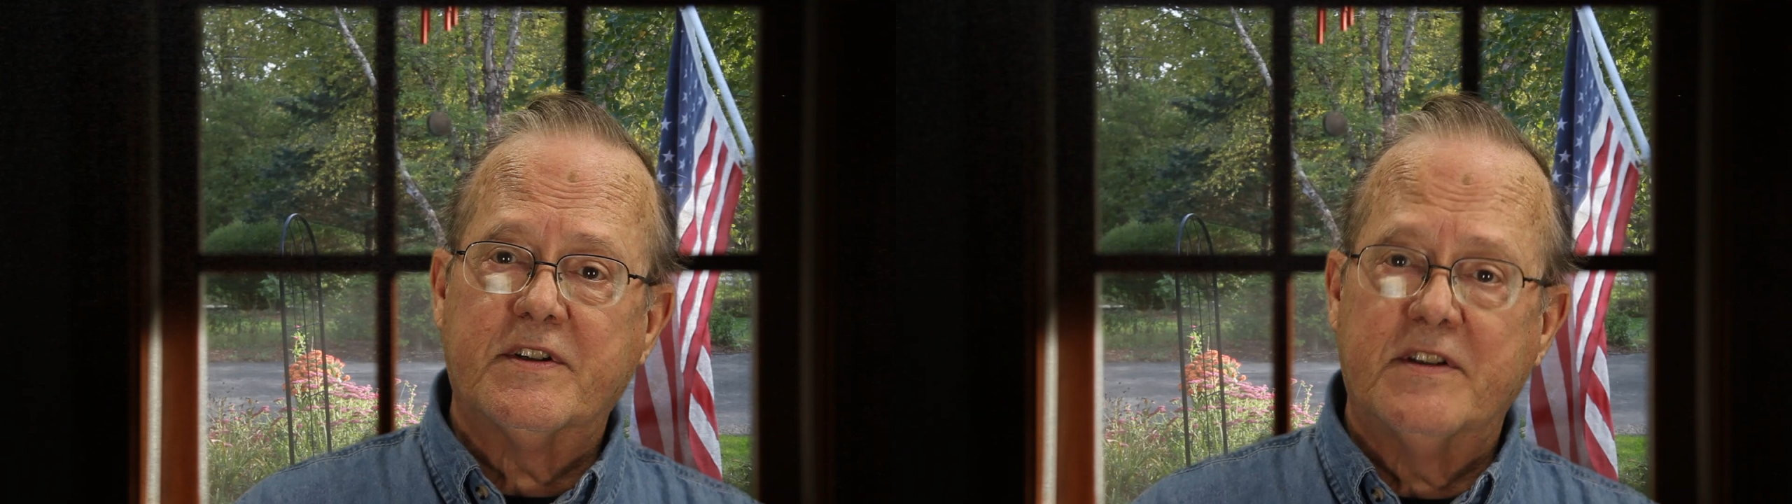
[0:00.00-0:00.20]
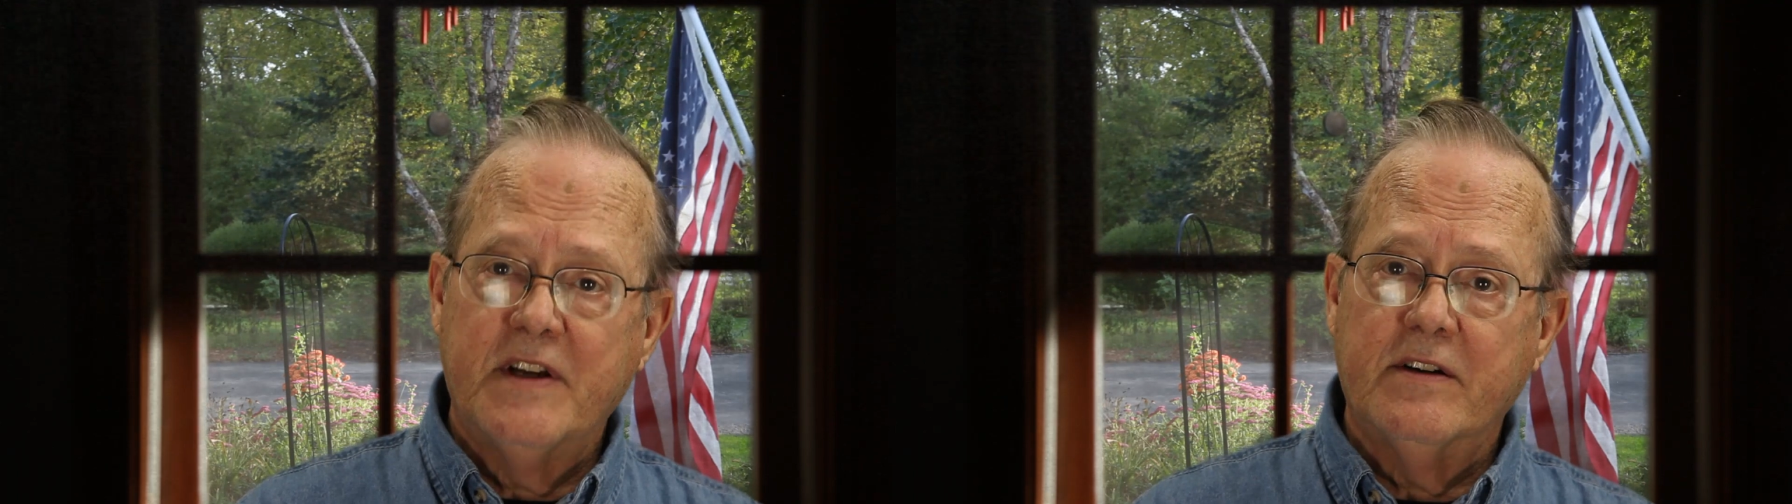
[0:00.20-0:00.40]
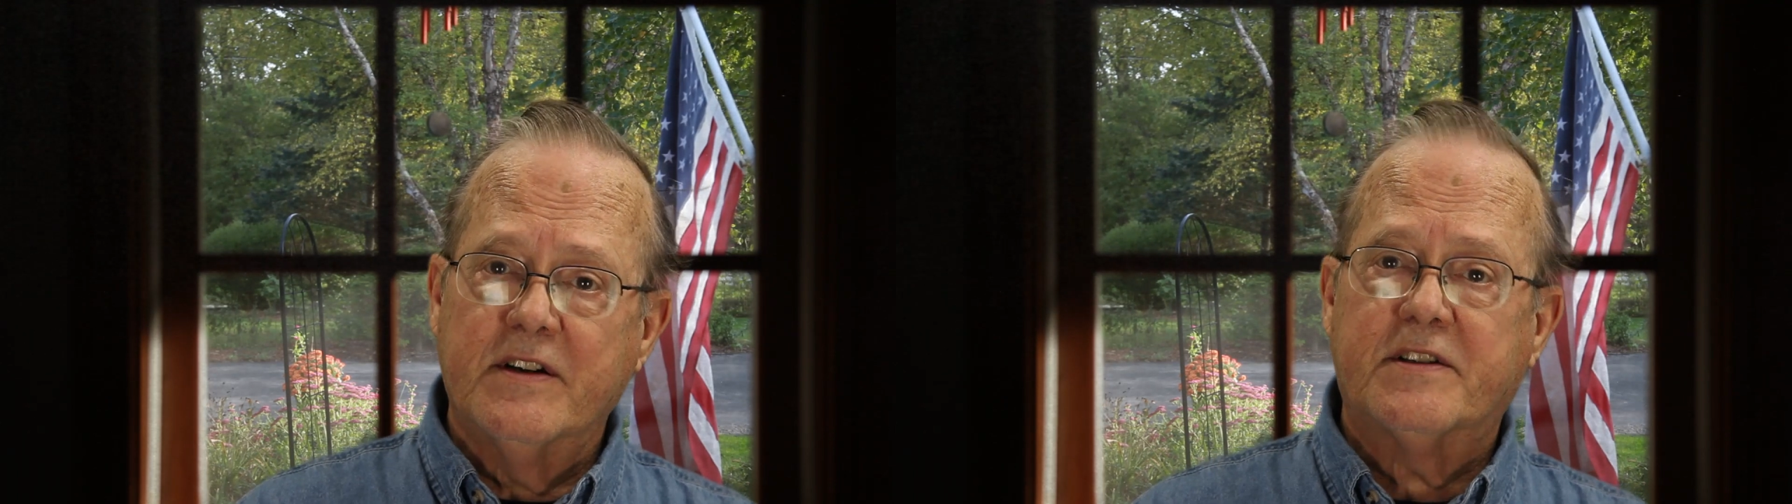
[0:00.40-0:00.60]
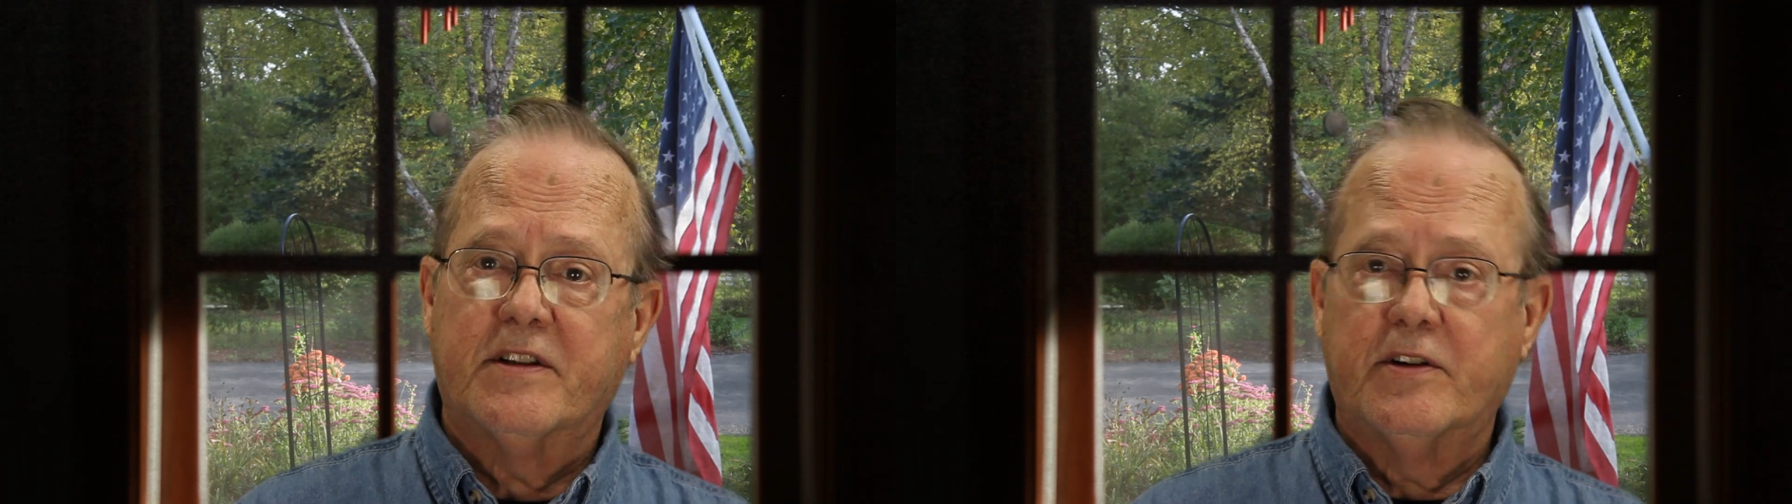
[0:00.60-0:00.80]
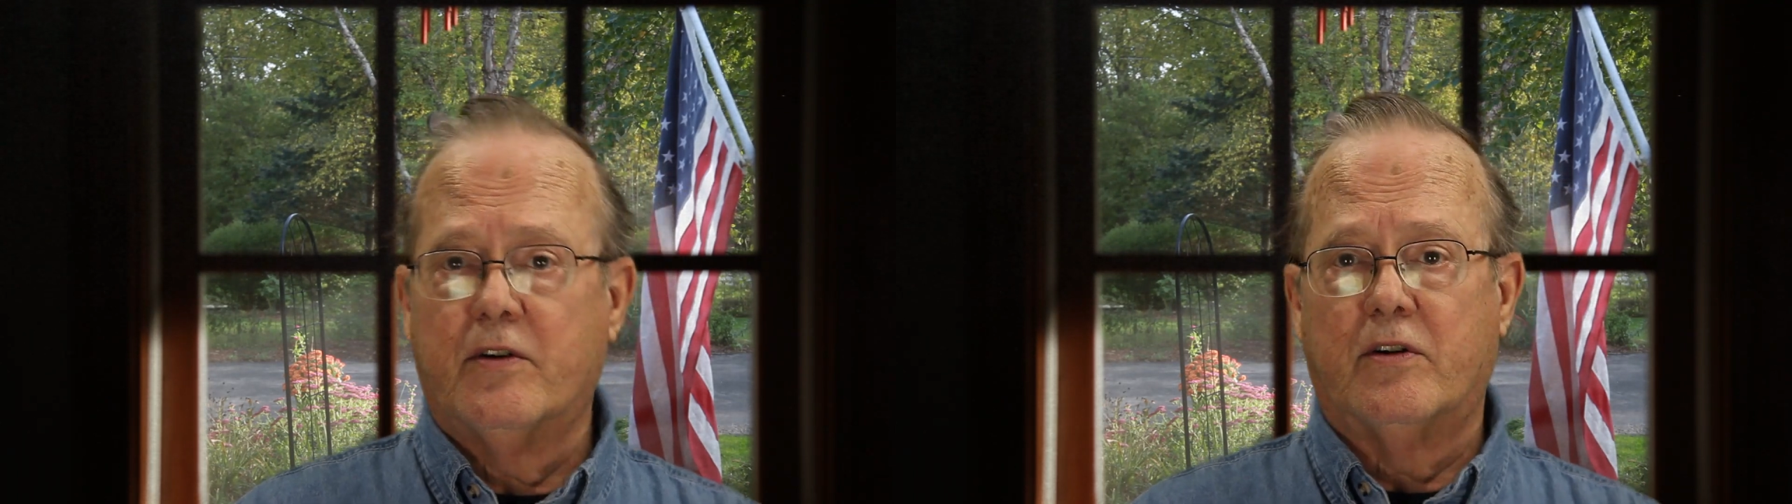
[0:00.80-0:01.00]
nearest the
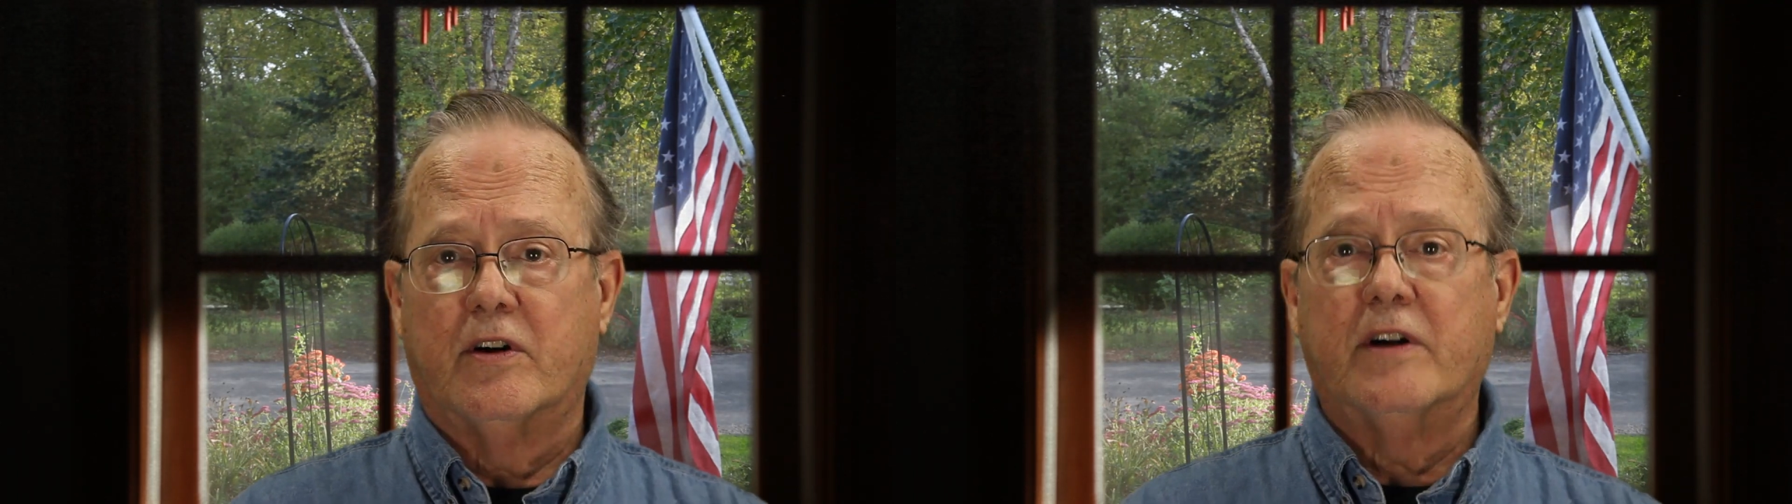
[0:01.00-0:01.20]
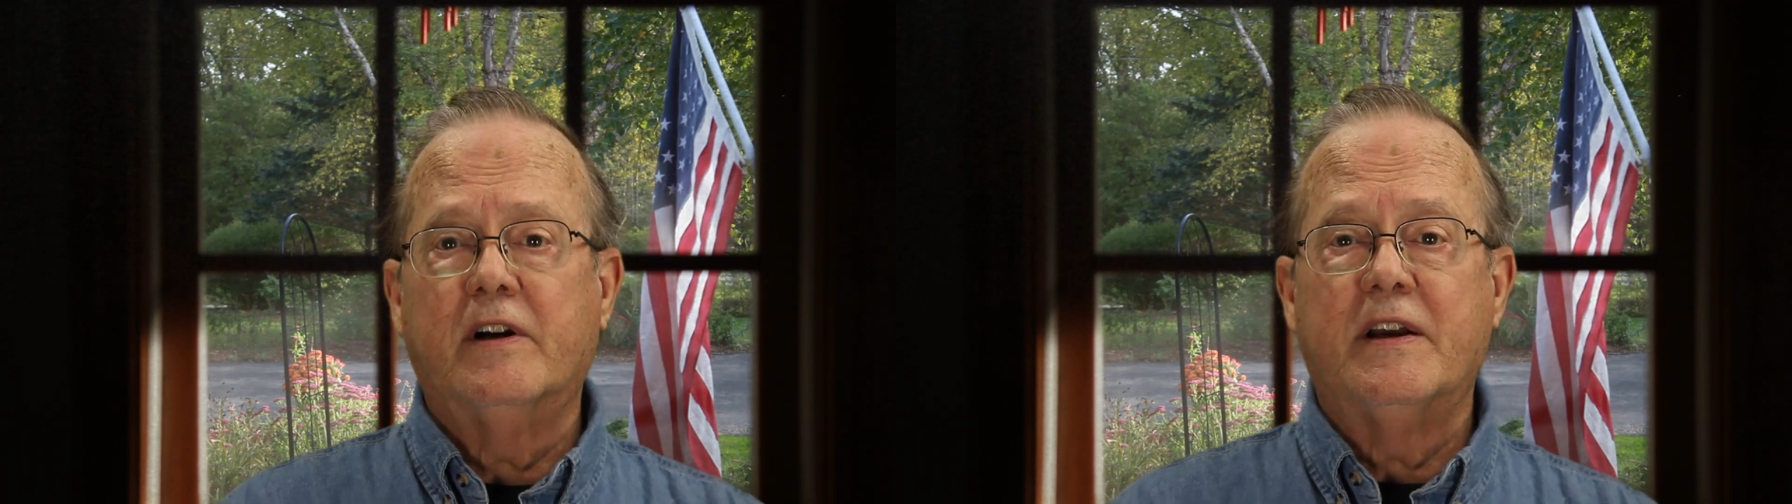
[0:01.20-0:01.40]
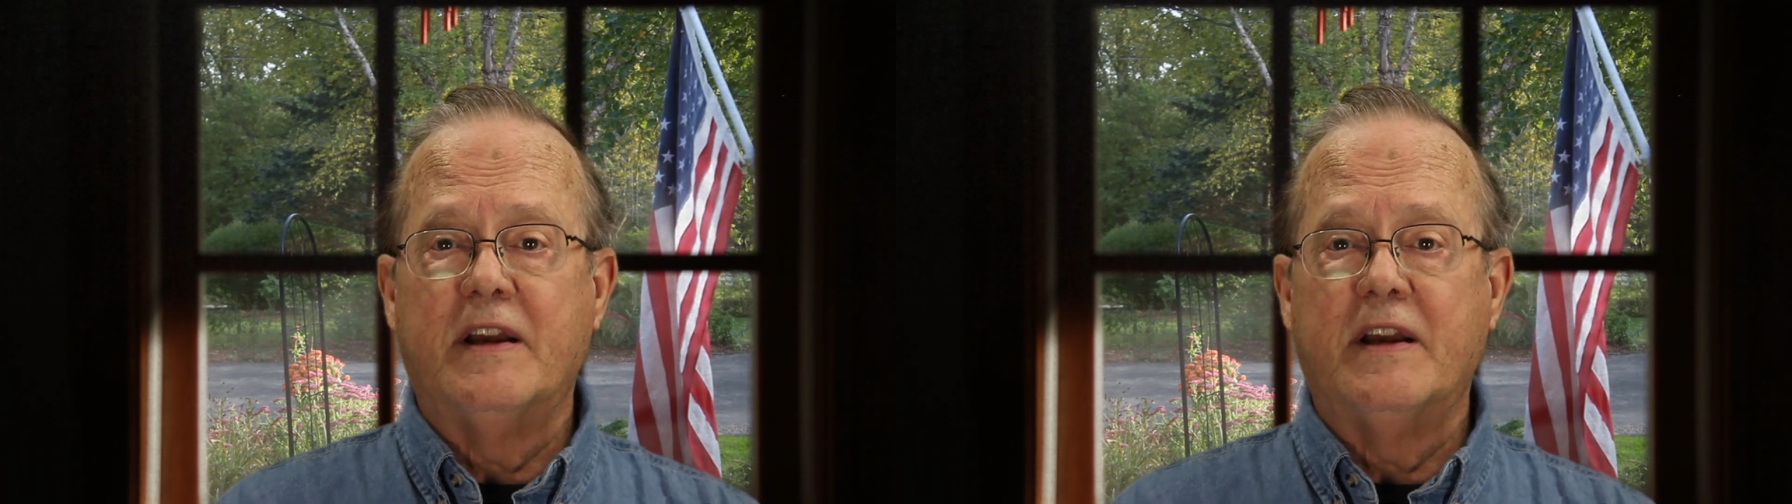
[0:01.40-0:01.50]
door